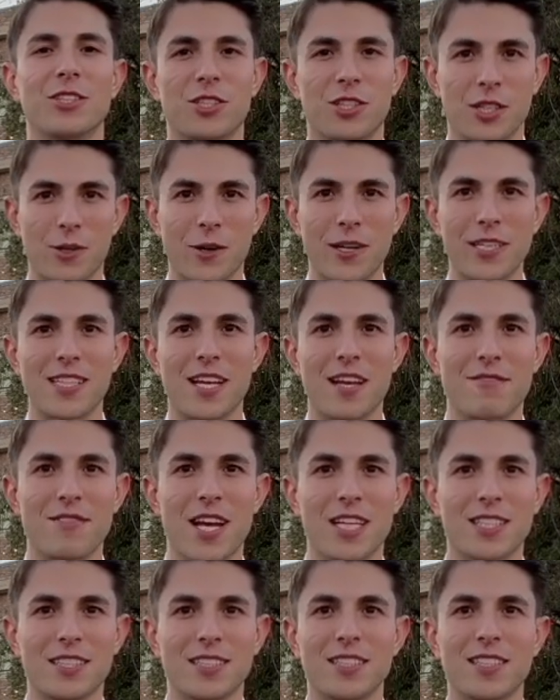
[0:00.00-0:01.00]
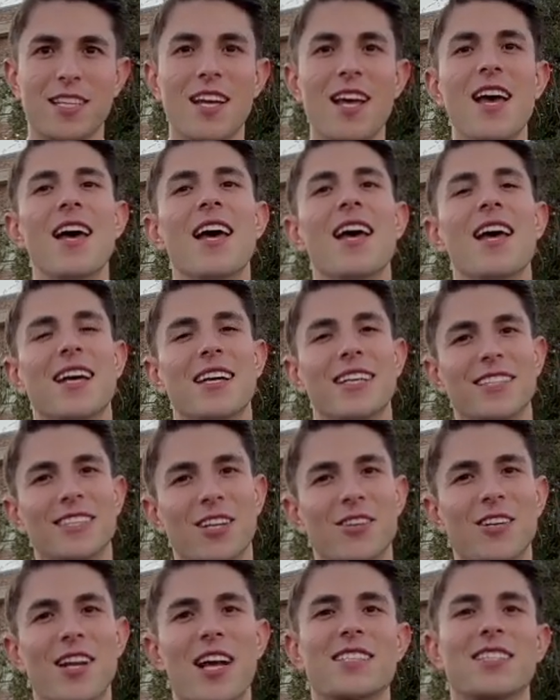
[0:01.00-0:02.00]
to the great state of Texas.
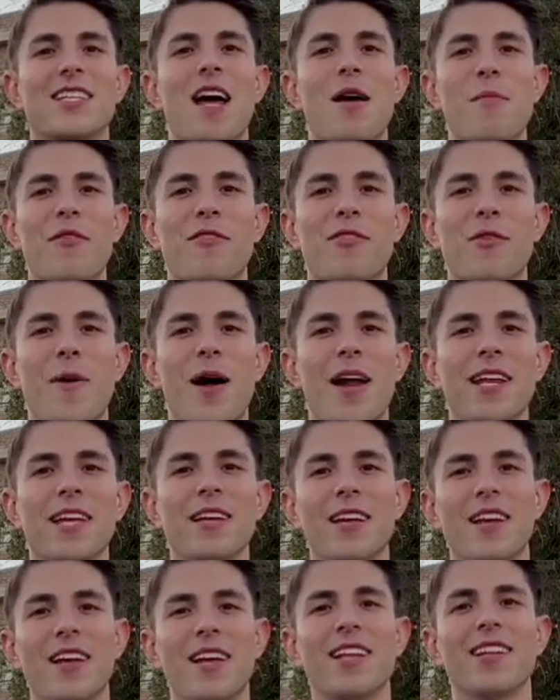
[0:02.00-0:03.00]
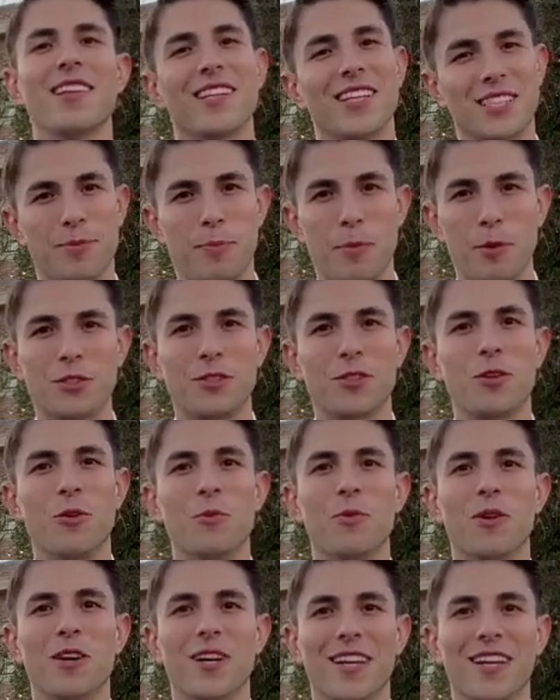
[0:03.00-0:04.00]
Until next time, everybody, let's boot, scoot,
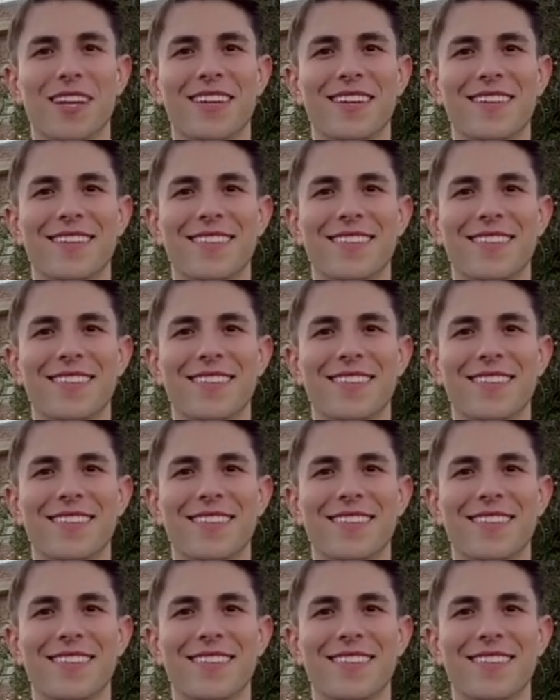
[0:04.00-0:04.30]
boogie.